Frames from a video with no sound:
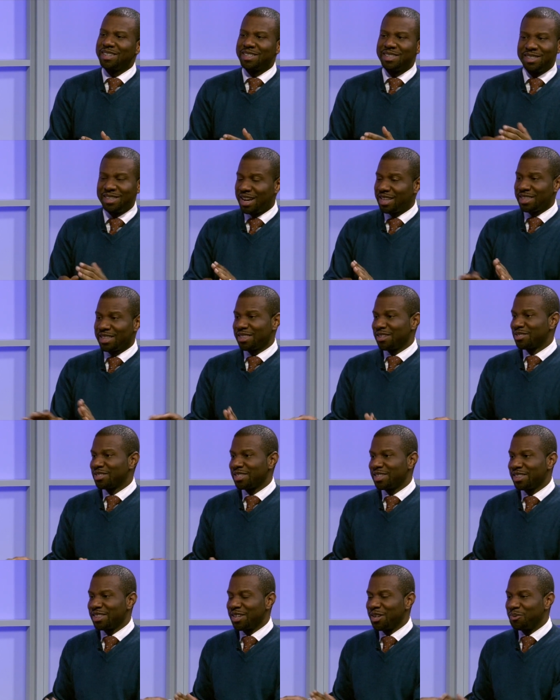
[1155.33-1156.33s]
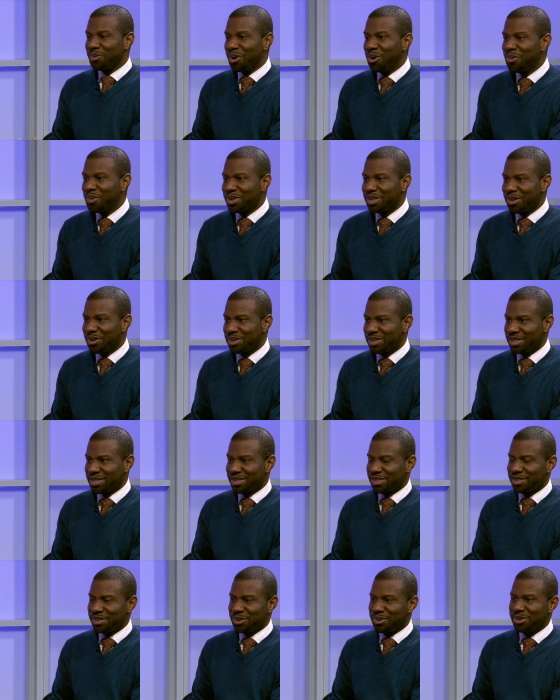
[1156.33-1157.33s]
Not that there's anything wrong with those
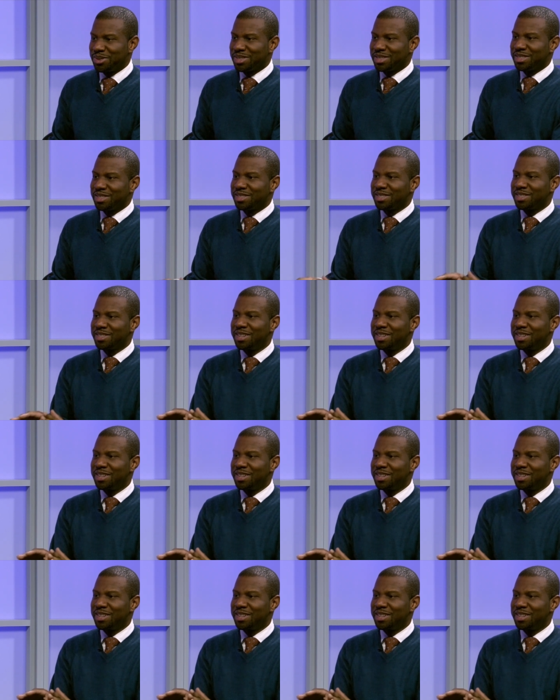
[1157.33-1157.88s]
institutions,